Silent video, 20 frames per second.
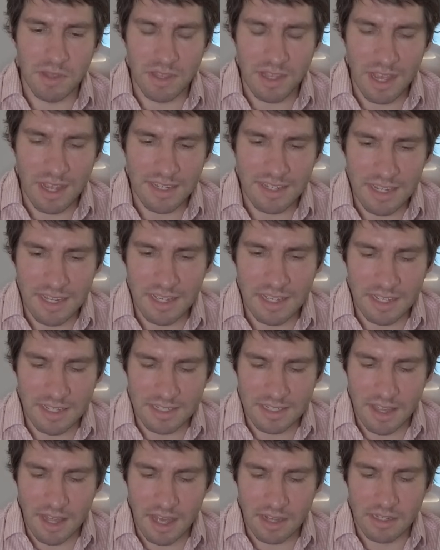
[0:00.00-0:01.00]
but the idea
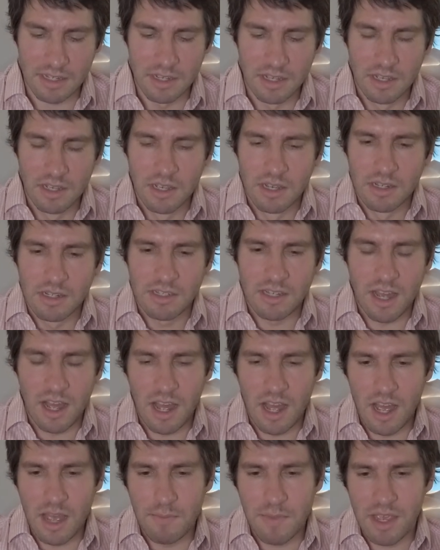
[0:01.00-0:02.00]
is that
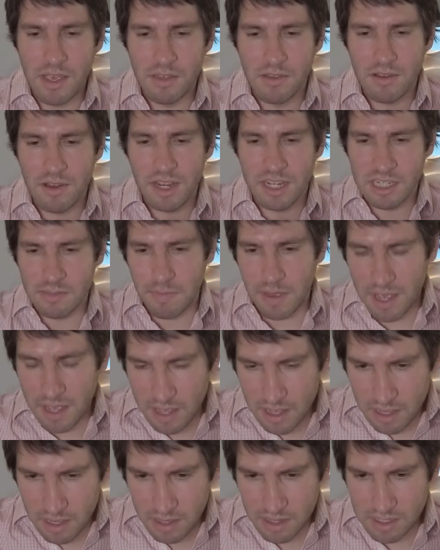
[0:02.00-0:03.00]
time either
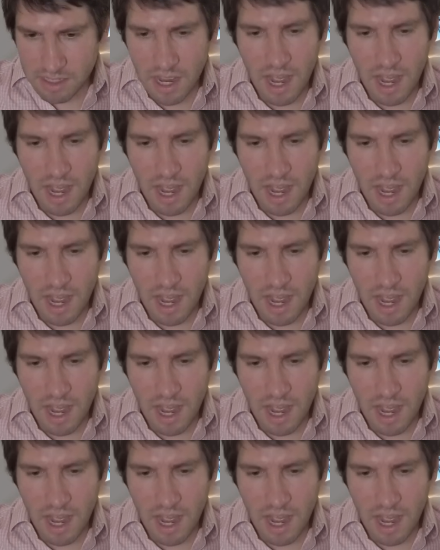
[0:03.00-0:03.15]
expand,